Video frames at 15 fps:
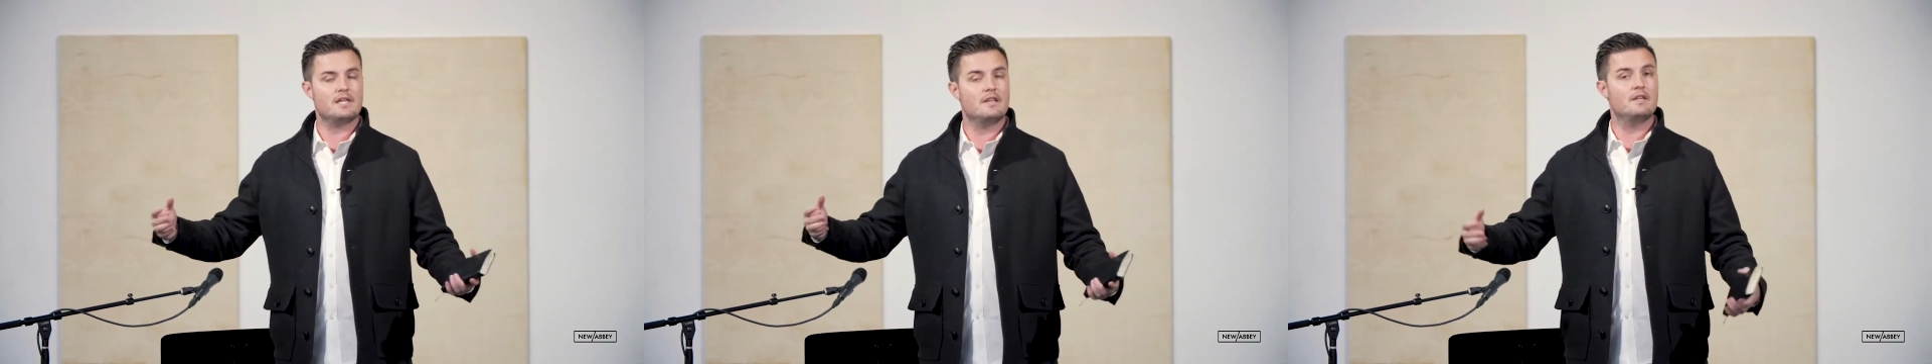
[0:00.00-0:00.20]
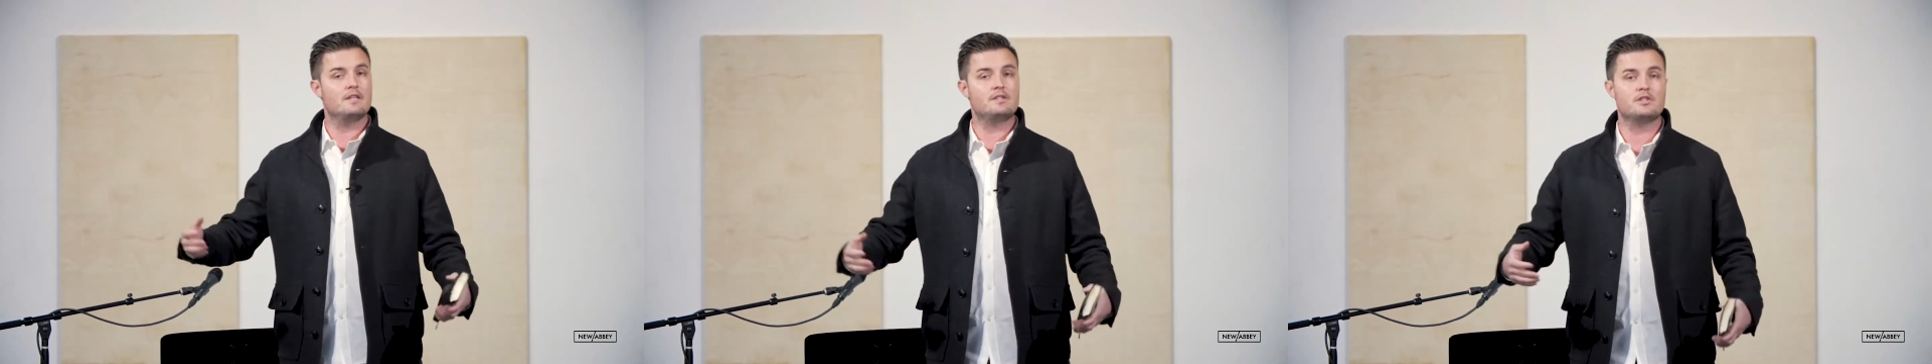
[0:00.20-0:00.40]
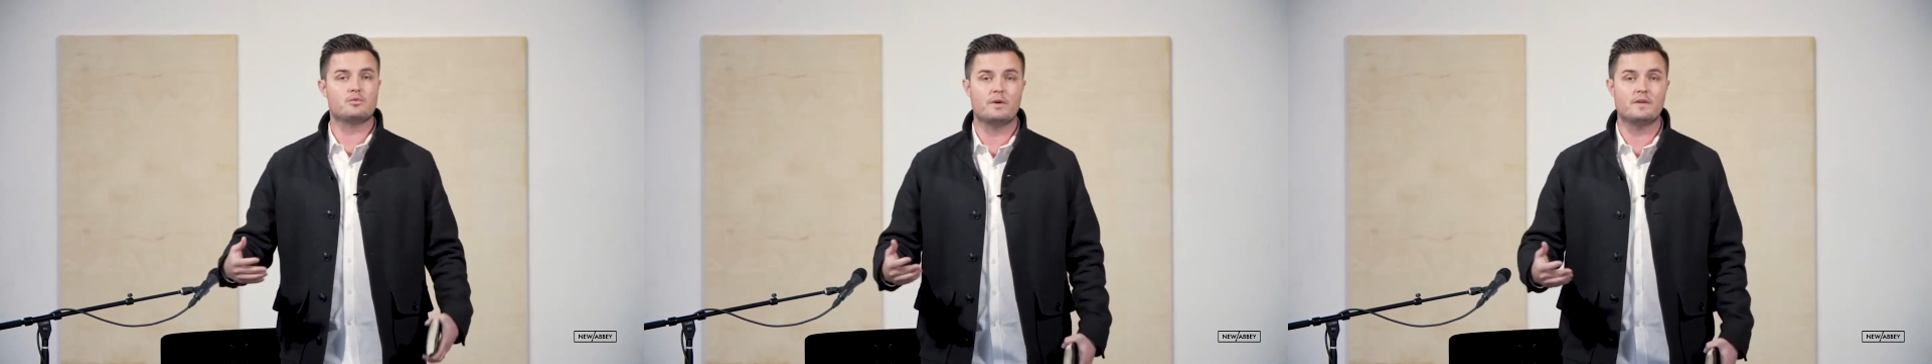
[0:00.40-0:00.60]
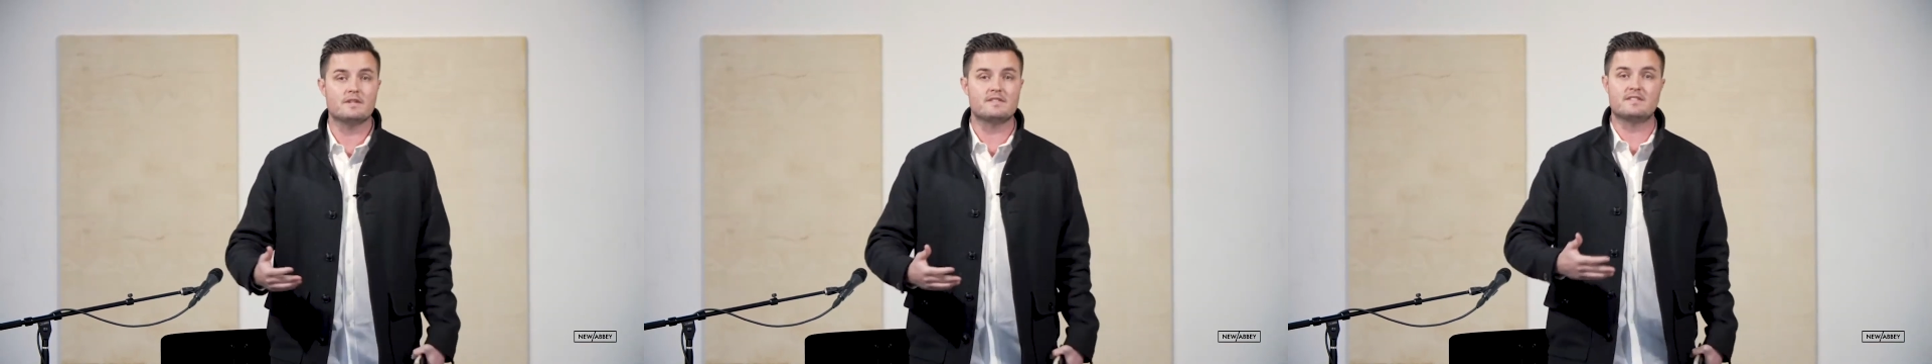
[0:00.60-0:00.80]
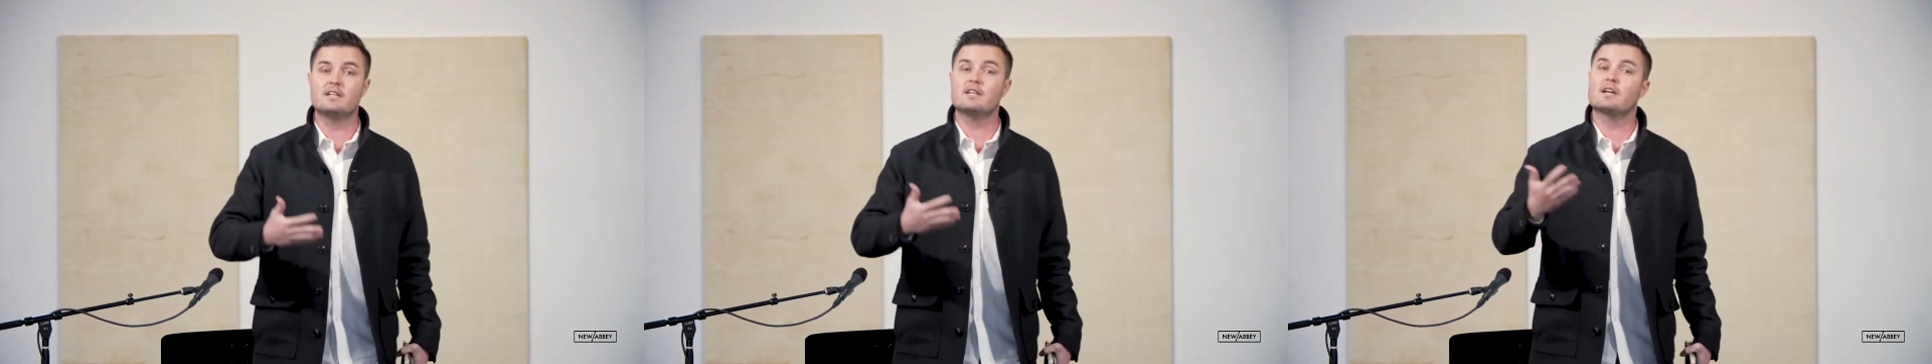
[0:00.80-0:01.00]
And this is where the
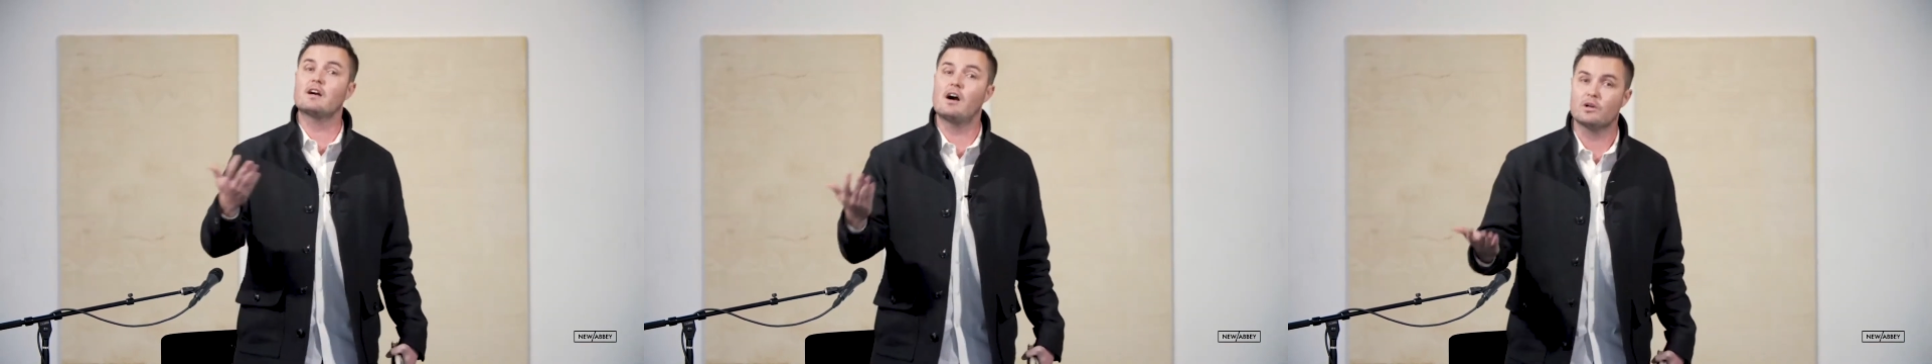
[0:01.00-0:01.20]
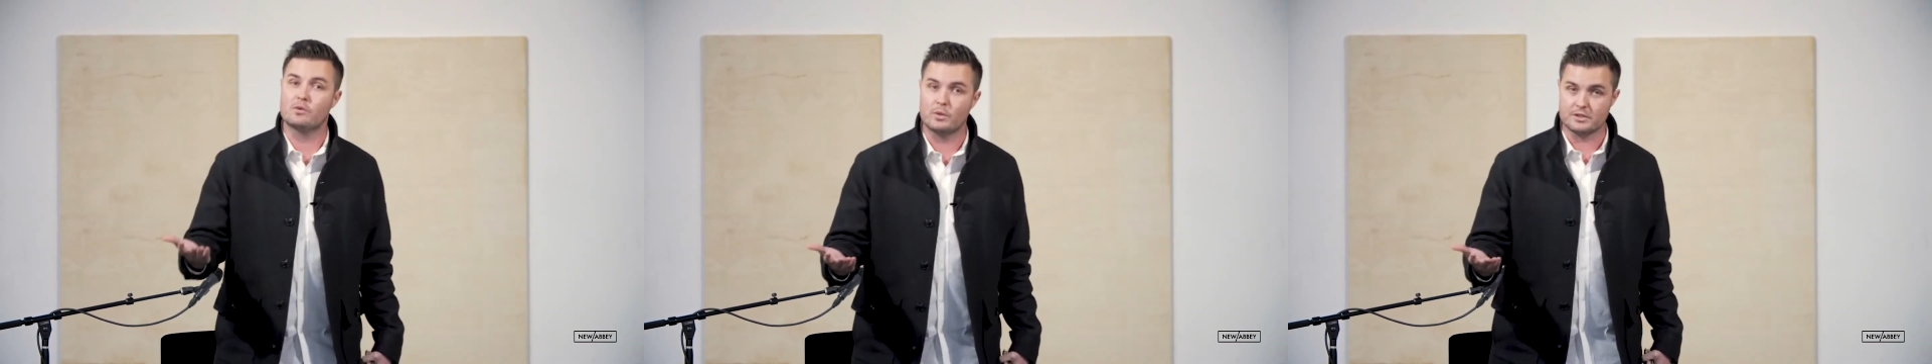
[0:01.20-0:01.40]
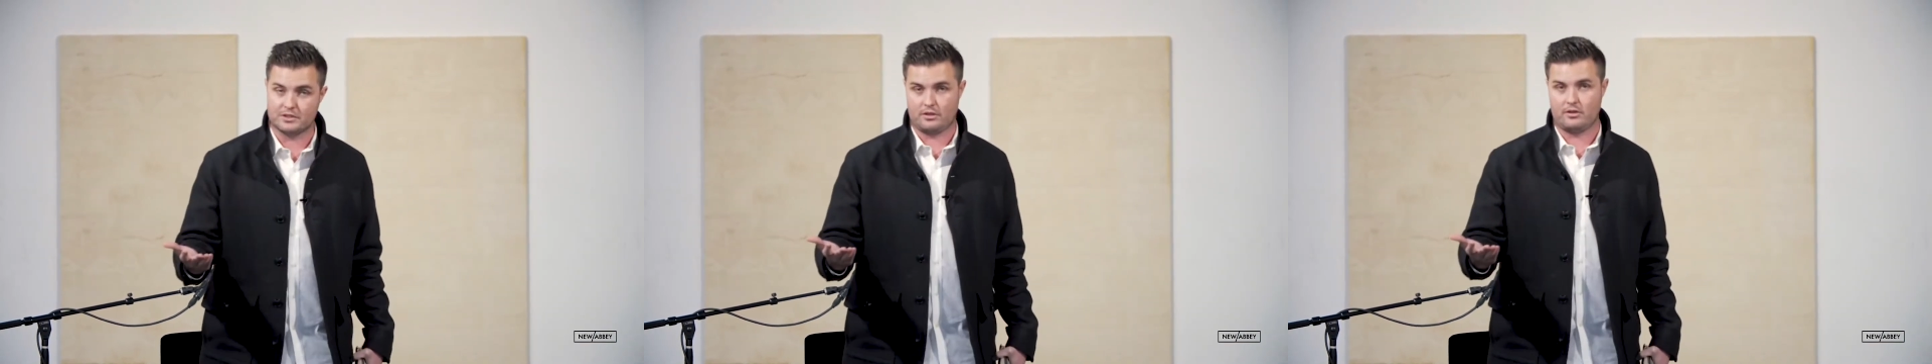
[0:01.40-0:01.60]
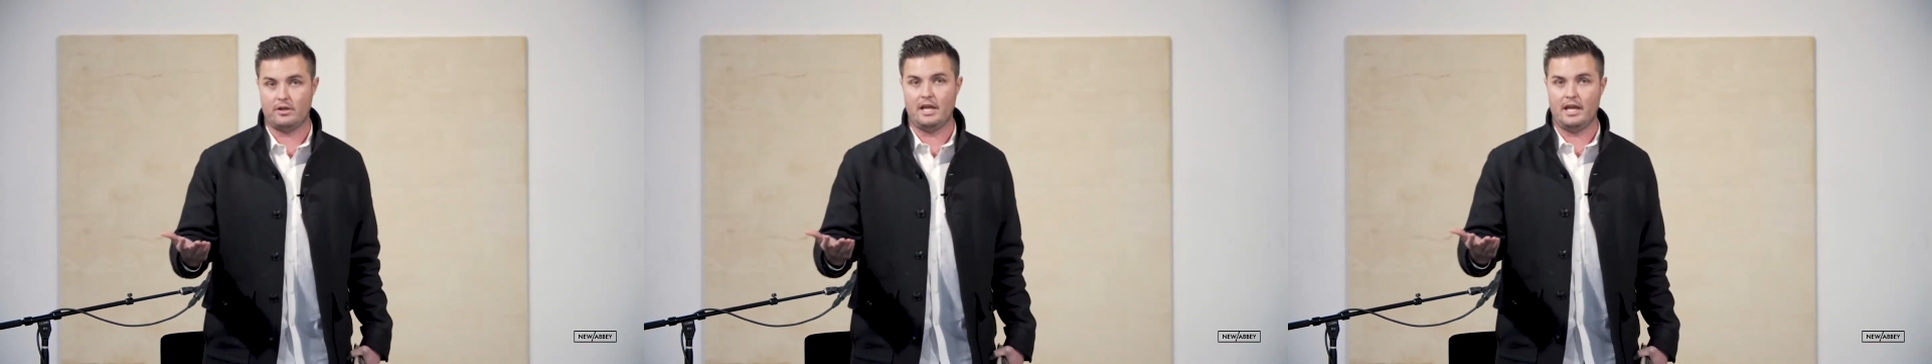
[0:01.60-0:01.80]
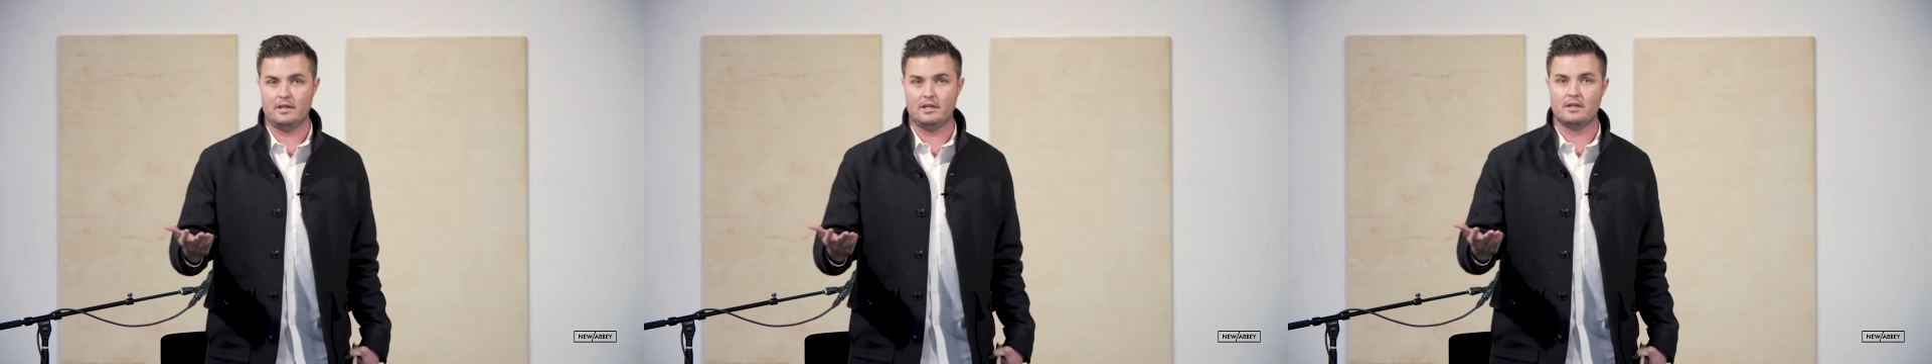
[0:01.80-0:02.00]
synagogue was
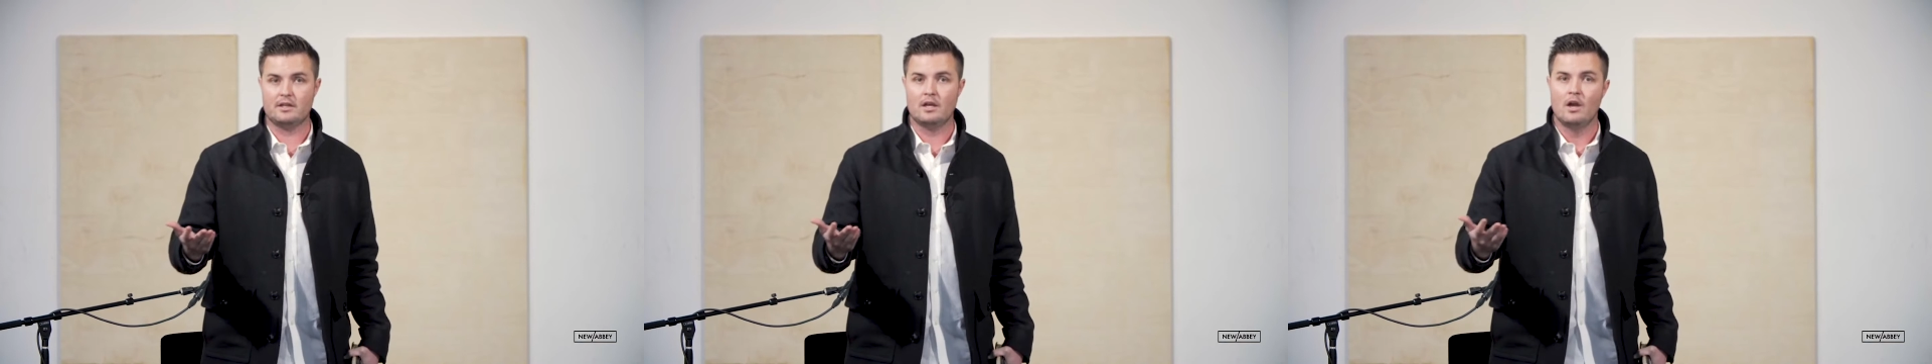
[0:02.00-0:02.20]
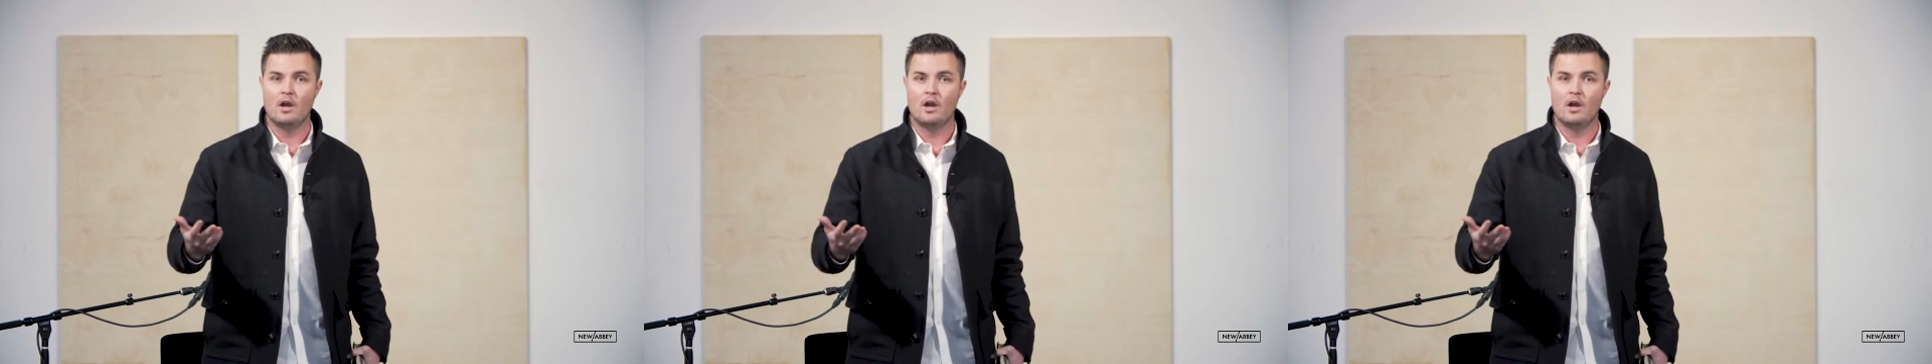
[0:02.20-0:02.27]
created,